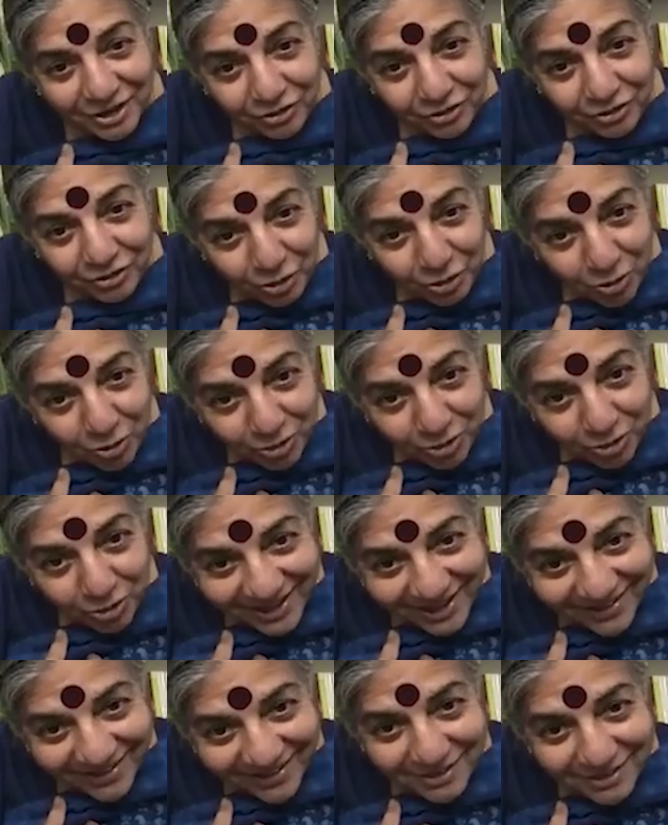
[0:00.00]

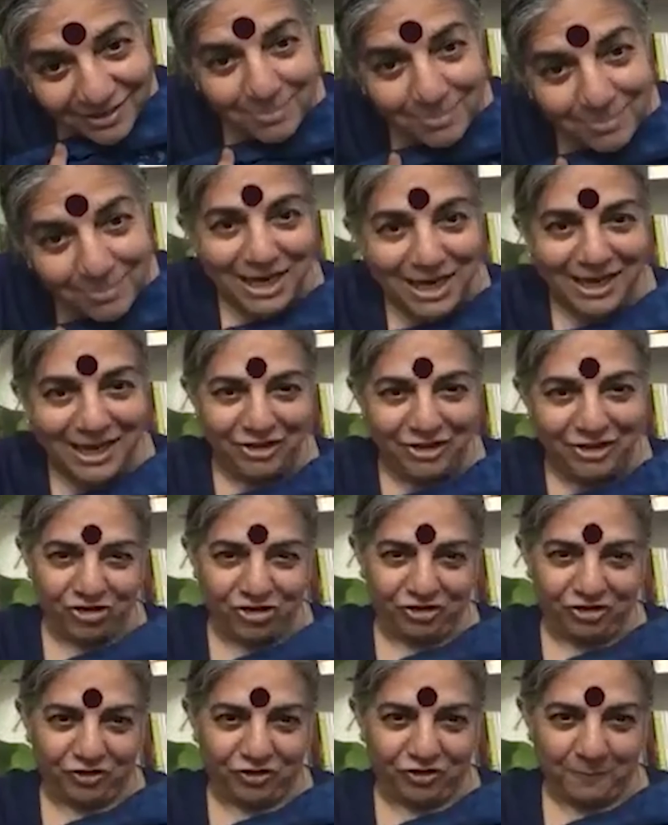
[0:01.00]
during the Middle
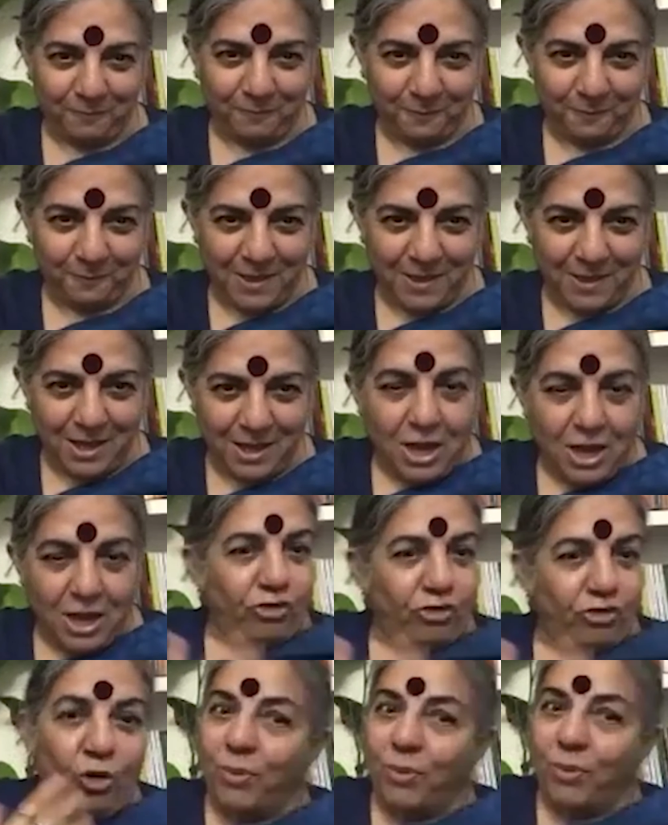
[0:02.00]
Ages.
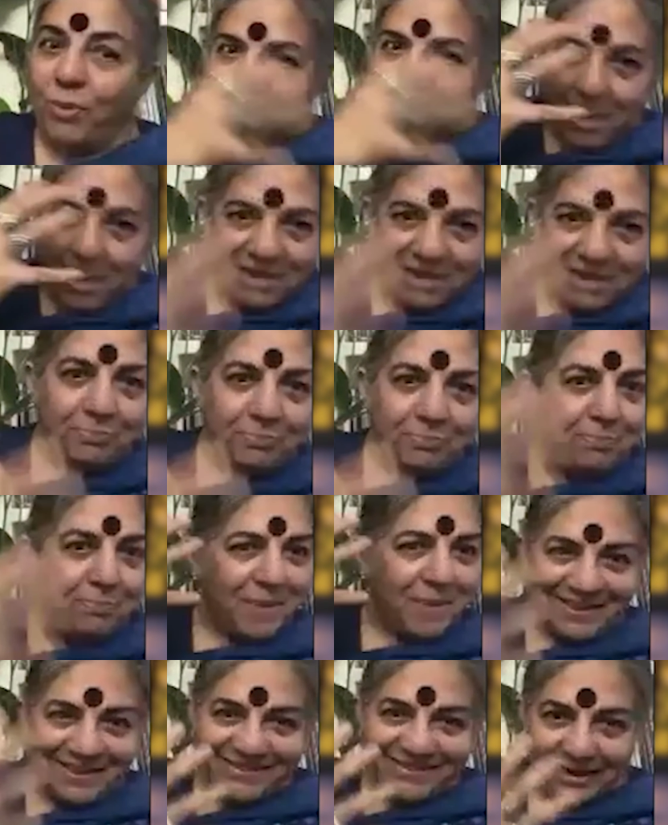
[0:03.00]
So we must
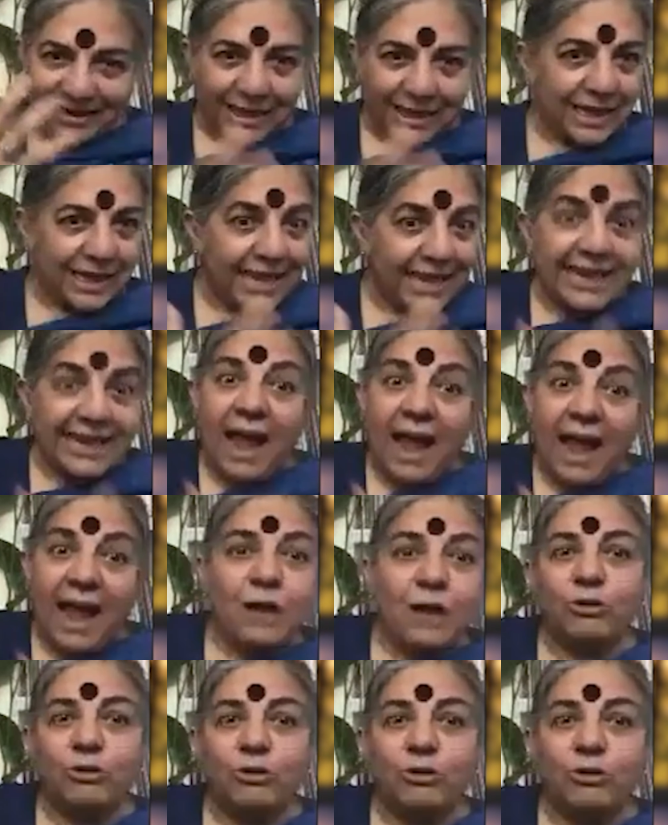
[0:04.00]
basically get
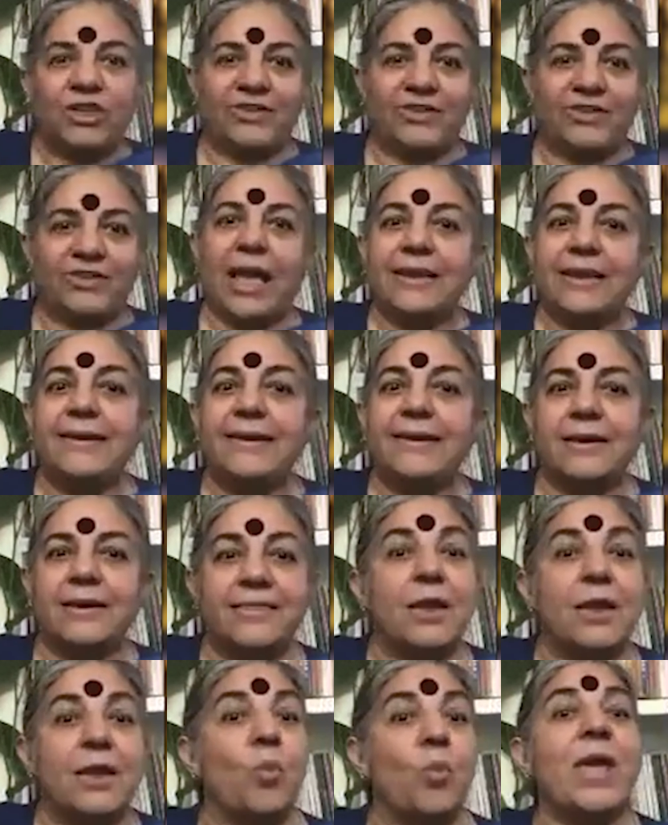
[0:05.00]
out of this idea
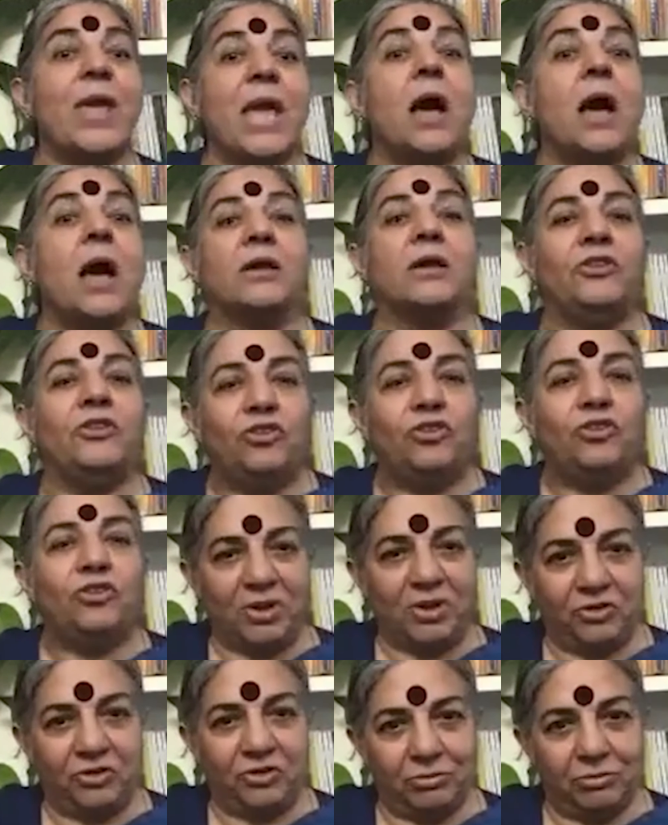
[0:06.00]
that we are
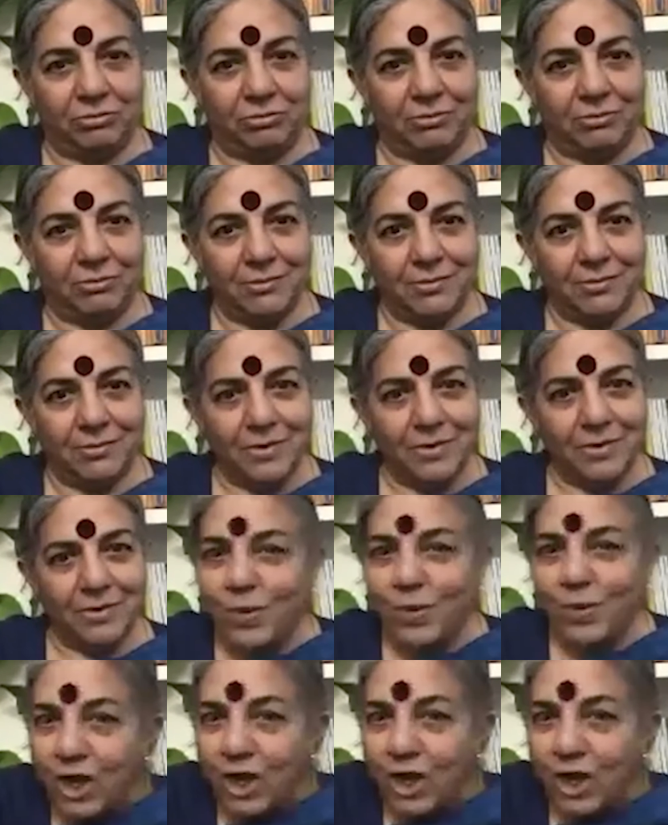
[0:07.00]
consumers.
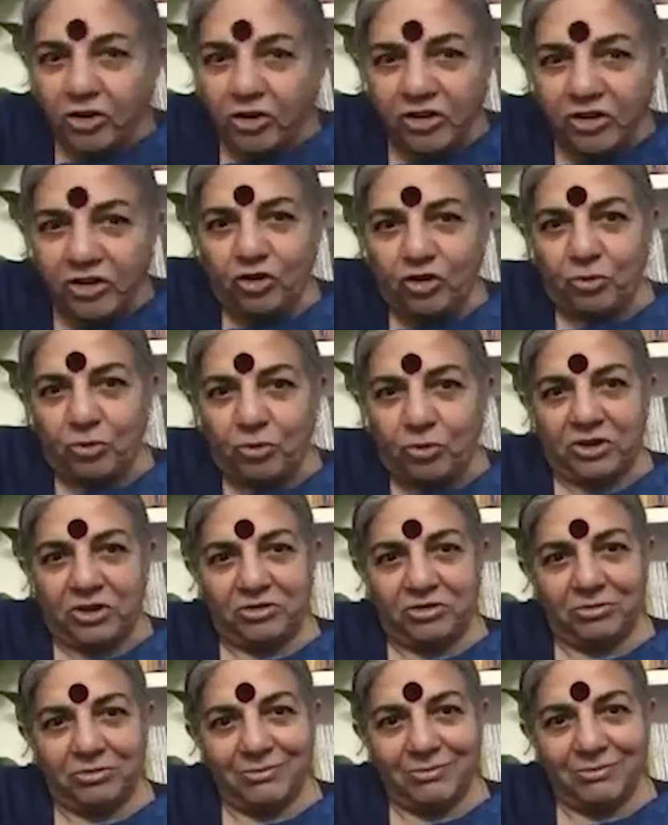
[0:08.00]
We are not
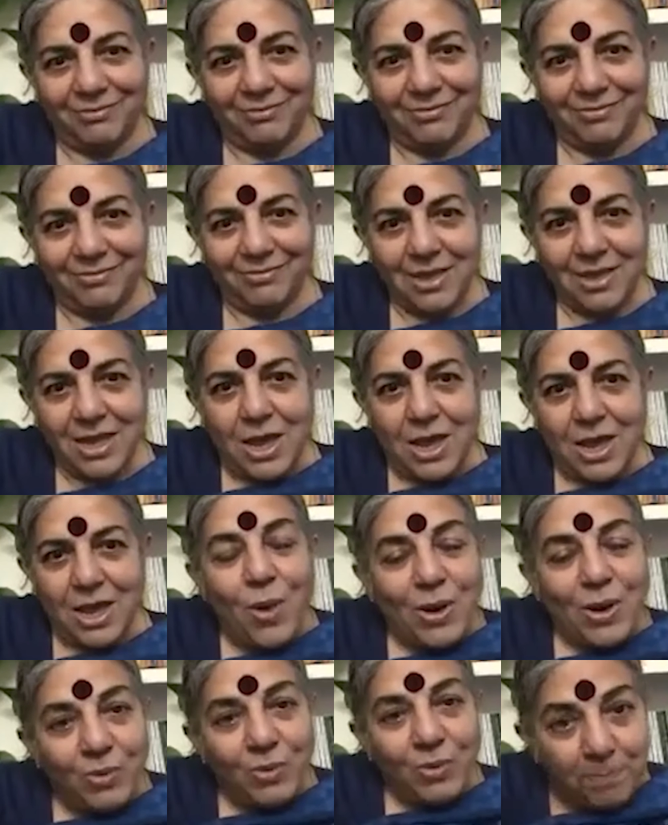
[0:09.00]
consumers.
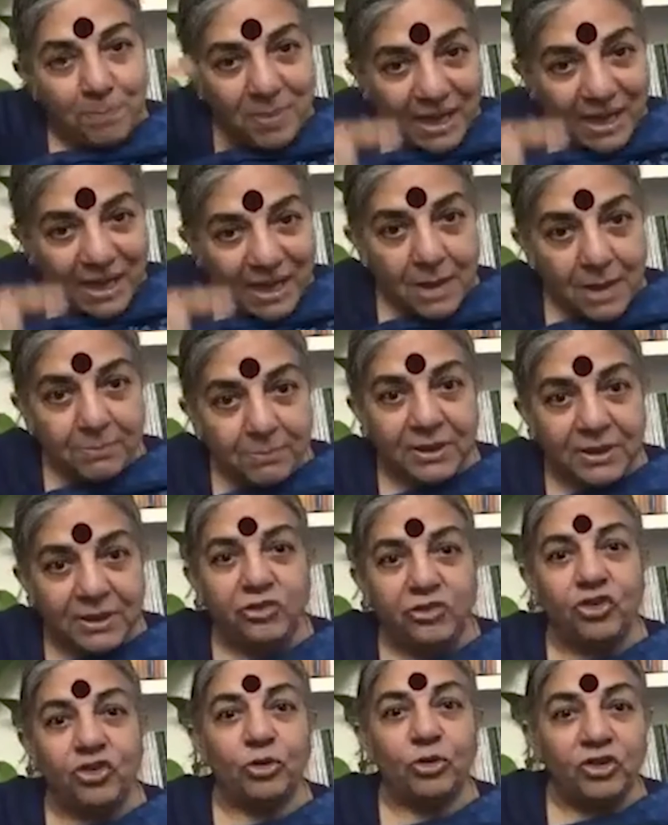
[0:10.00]
When we become
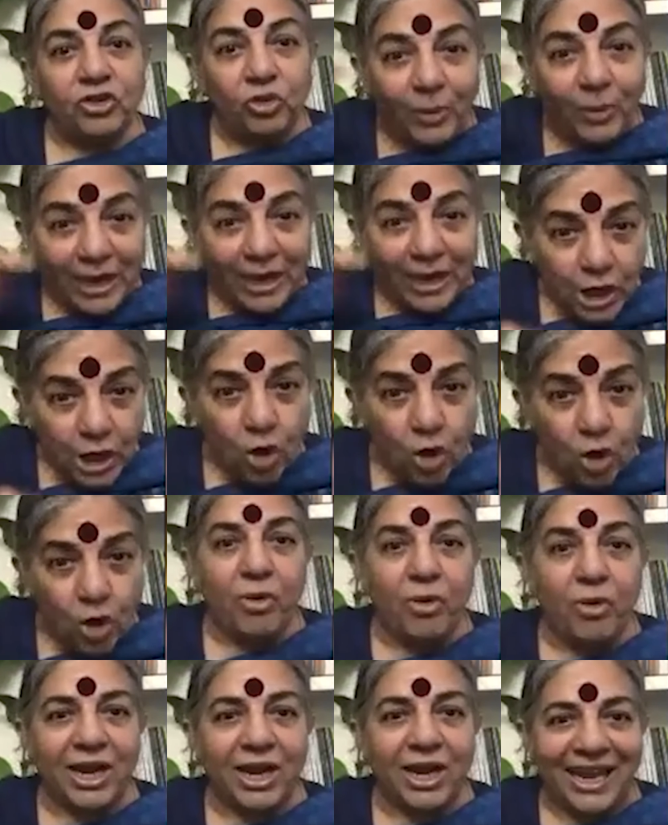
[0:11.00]
consumers, we
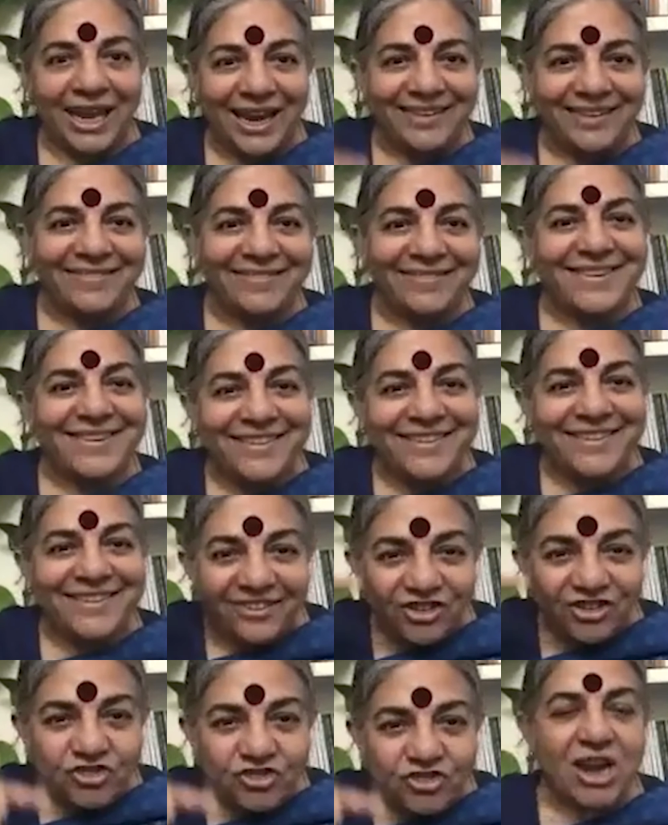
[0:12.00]
lubricate the
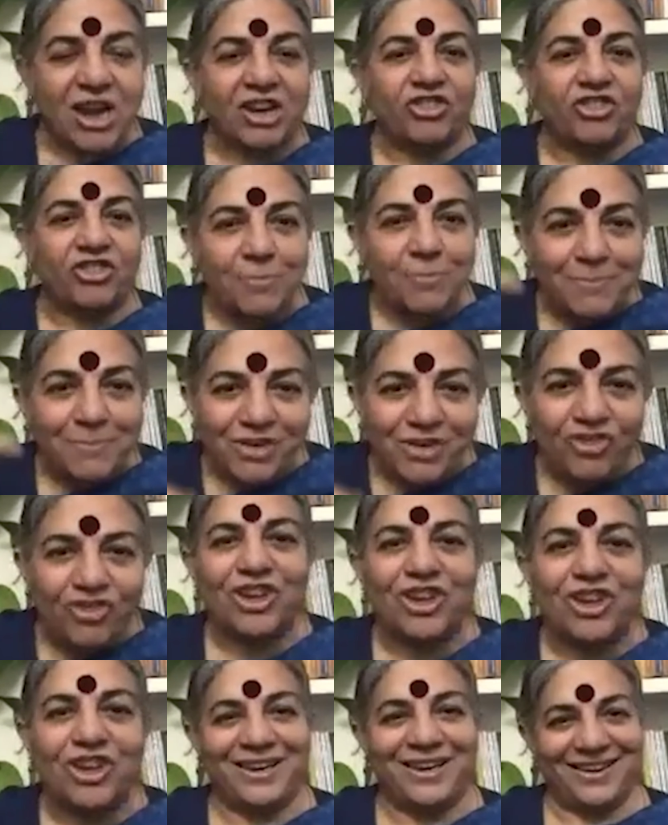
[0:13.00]
destruction
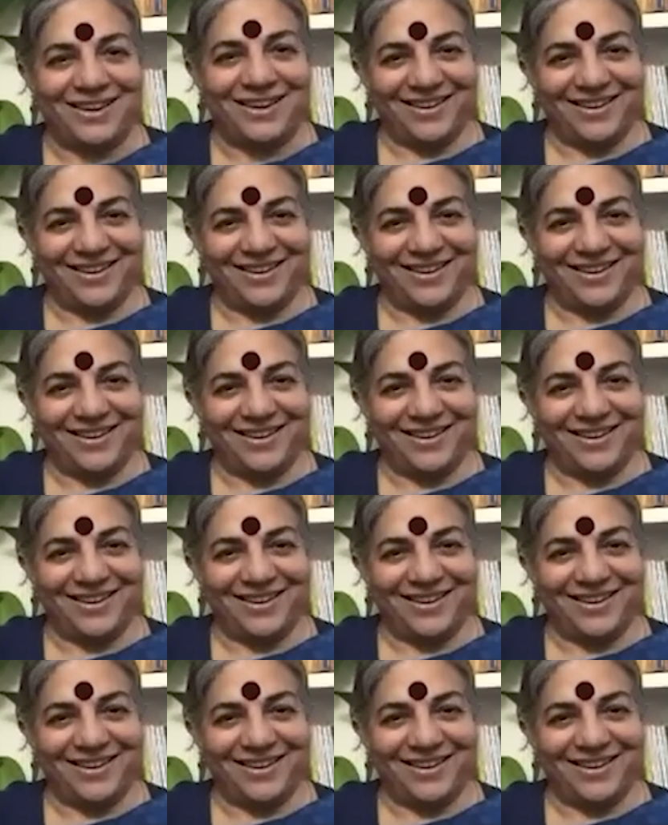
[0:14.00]
machine